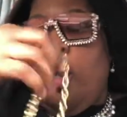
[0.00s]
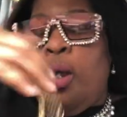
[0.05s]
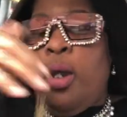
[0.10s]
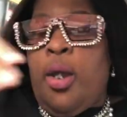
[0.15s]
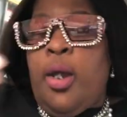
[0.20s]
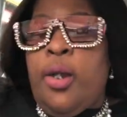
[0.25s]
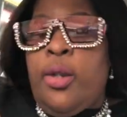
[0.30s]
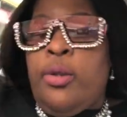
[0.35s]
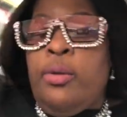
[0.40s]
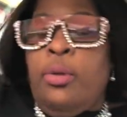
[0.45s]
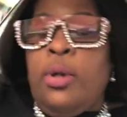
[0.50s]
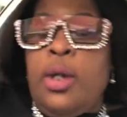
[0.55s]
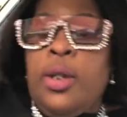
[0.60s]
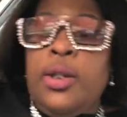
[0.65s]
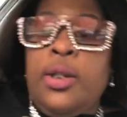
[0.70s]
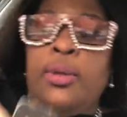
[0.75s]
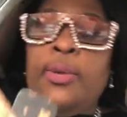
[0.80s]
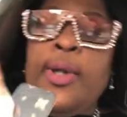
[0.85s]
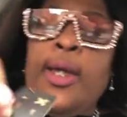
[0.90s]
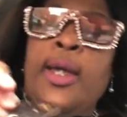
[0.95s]
you
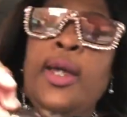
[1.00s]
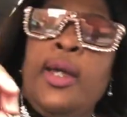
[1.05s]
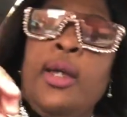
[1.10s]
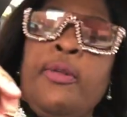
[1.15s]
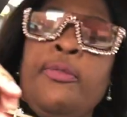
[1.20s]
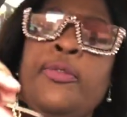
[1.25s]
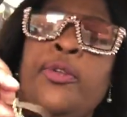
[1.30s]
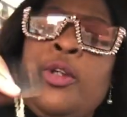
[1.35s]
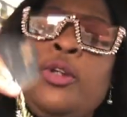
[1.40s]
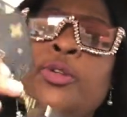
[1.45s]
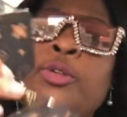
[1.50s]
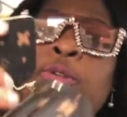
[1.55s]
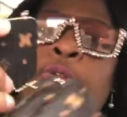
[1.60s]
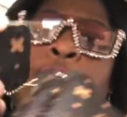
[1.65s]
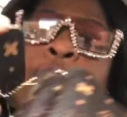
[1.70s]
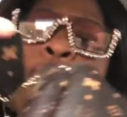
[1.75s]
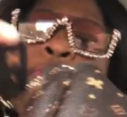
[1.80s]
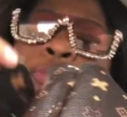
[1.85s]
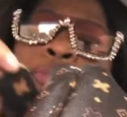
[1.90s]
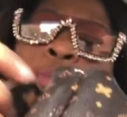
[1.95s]
also have your
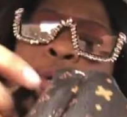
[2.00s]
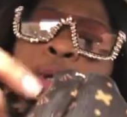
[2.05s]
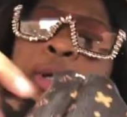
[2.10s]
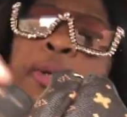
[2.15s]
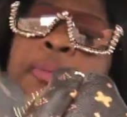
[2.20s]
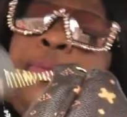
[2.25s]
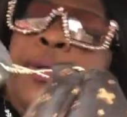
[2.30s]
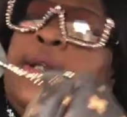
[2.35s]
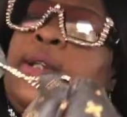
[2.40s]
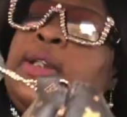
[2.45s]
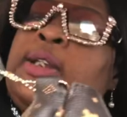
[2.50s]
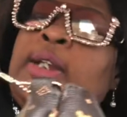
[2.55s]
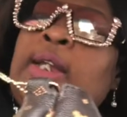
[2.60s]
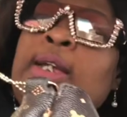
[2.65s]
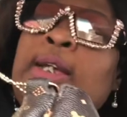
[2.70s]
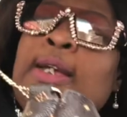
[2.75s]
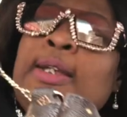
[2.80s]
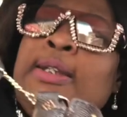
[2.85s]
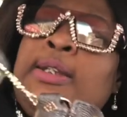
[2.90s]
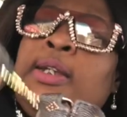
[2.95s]
little piece
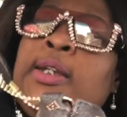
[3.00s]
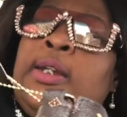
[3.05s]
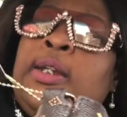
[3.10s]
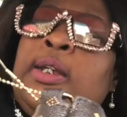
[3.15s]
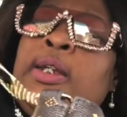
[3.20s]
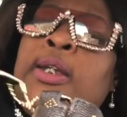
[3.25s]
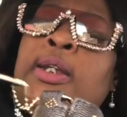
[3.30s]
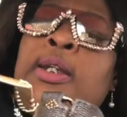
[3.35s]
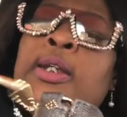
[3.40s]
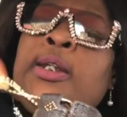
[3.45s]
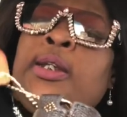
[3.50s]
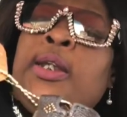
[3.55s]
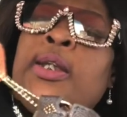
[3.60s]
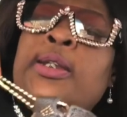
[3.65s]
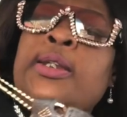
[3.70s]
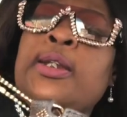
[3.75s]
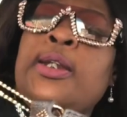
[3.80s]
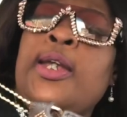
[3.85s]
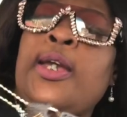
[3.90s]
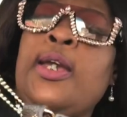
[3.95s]
like I said it, it
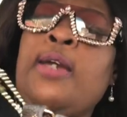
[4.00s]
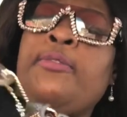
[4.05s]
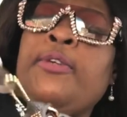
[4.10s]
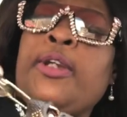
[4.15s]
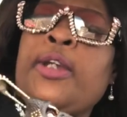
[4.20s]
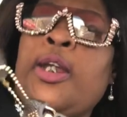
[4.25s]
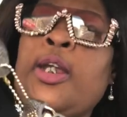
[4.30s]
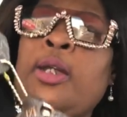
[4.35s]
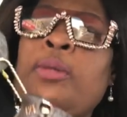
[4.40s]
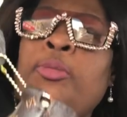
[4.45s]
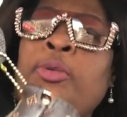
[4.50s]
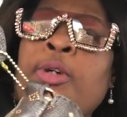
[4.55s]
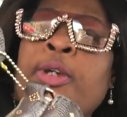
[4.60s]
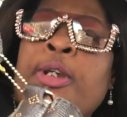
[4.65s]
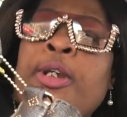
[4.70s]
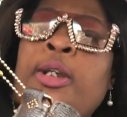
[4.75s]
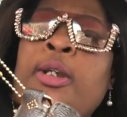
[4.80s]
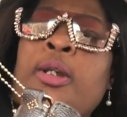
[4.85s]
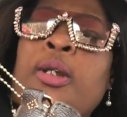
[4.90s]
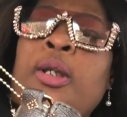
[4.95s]
doesn't have a name on
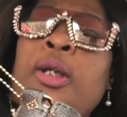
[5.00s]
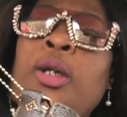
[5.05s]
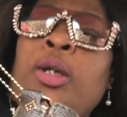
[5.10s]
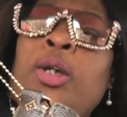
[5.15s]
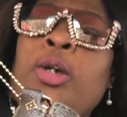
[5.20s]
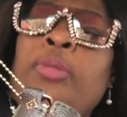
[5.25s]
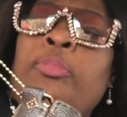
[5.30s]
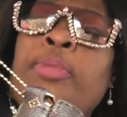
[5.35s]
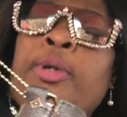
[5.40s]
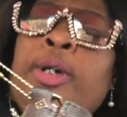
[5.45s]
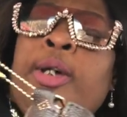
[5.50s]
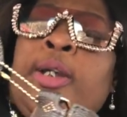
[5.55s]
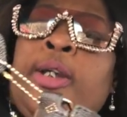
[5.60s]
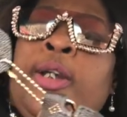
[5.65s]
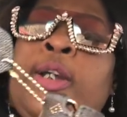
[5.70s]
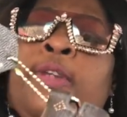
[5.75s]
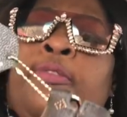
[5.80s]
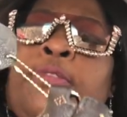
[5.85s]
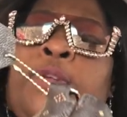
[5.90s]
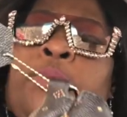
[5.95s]
it but
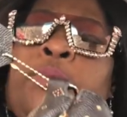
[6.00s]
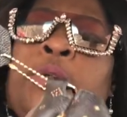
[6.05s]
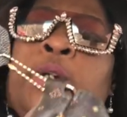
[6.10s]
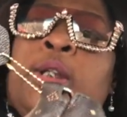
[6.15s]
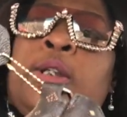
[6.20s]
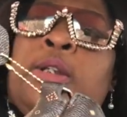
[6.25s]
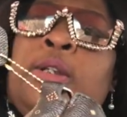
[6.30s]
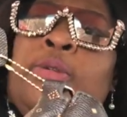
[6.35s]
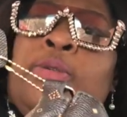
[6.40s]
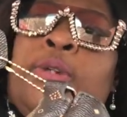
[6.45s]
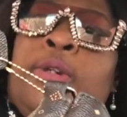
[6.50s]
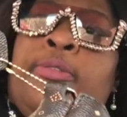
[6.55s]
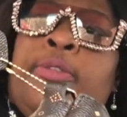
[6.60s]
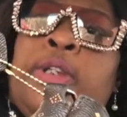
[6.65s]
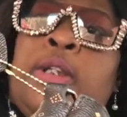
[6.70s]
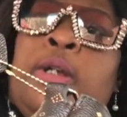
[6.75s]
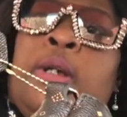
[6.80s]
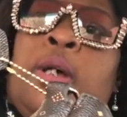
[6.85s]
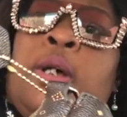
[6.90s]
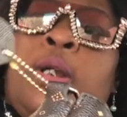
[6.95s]
if it was Louis
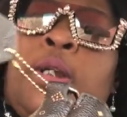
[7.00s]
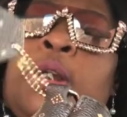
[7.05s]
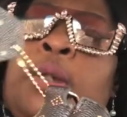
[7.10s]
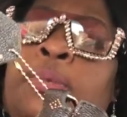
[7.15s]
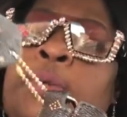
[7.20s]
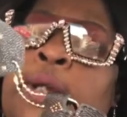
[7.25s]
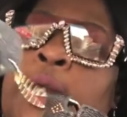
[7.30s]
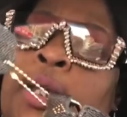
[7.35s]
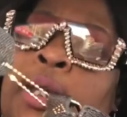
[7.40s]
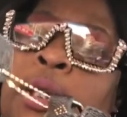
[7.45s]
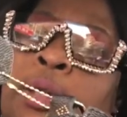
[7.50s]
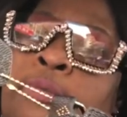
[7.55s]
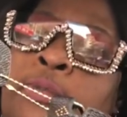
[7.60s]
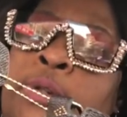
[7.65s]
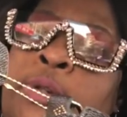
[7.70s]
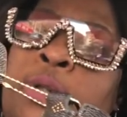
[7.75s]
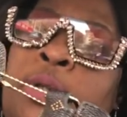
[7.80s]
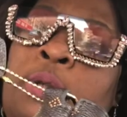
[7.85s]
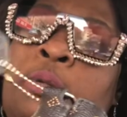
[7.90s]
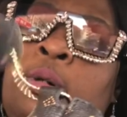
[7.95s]
Vuitton it would have
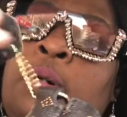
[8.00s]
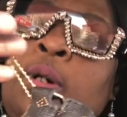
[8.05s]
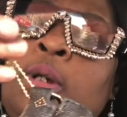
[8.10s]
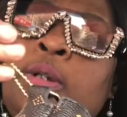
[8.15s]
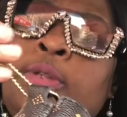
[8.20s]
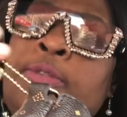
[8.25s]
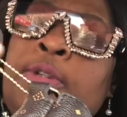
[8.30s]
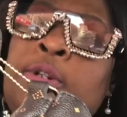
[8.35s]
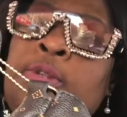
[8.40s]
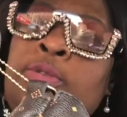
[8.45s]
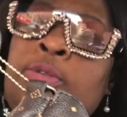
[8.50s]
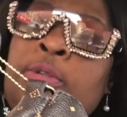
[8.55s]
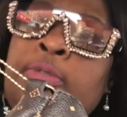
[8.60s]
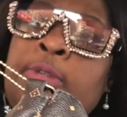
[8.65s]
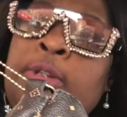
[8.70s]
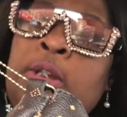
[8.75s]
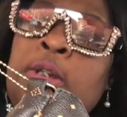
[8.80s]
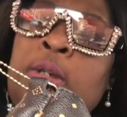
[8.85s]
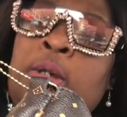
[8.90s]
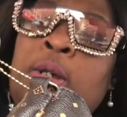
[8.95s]
you know all of the Louis
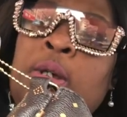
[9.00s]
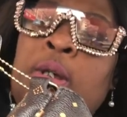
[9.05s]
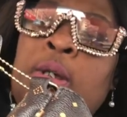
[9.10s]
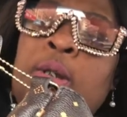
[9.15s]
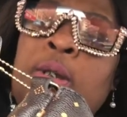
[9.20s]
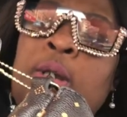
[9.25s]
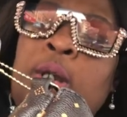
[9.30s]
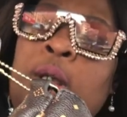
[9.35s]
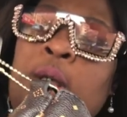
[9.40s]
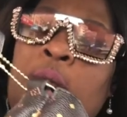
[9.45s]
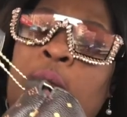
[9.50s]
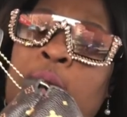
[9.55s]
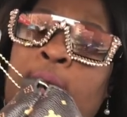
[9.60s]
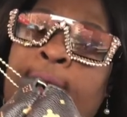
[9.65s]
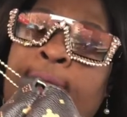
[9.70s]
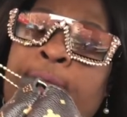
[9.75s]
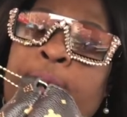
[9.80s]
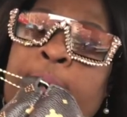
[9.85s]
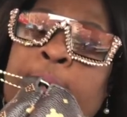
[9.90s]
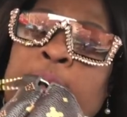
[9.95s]
Vuitton
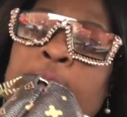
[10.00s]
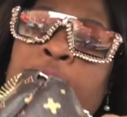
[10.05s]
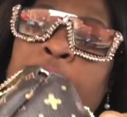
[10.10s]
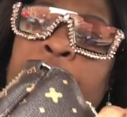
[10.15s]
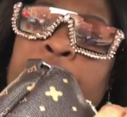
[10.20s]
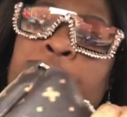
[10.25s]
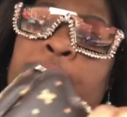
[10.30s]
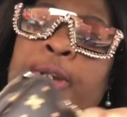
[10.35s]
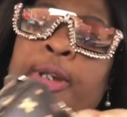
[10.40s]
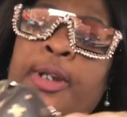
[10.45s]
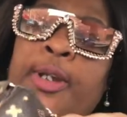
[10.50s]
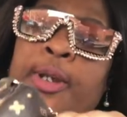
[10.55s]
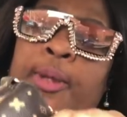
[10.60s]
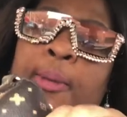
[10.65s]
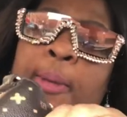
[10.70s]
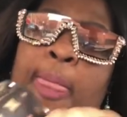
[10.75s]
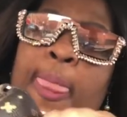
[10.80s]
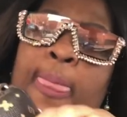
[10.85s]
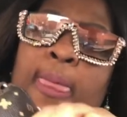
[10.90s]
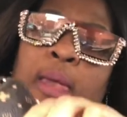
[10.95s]
information on there
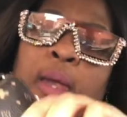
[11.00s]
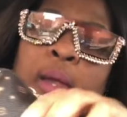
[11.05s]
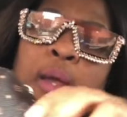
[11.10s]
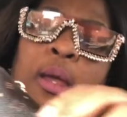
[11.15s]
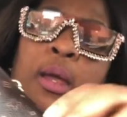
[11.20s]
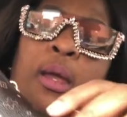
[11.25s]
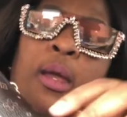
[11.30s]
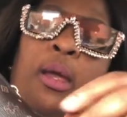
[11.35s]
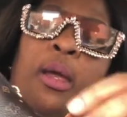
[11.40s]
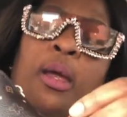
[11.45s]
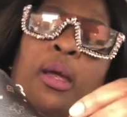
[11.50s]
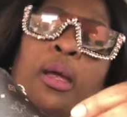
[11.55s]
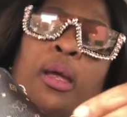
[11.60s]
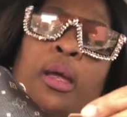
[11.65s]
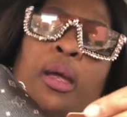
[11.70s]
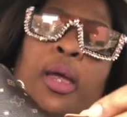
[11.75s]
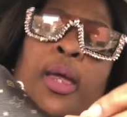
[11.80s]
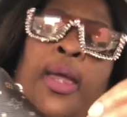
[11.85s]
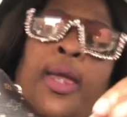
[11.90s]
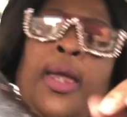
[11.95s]

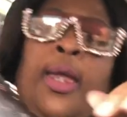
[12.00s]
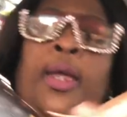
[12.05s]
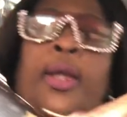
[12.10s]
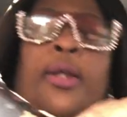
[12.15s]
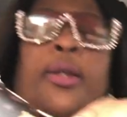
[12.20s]
and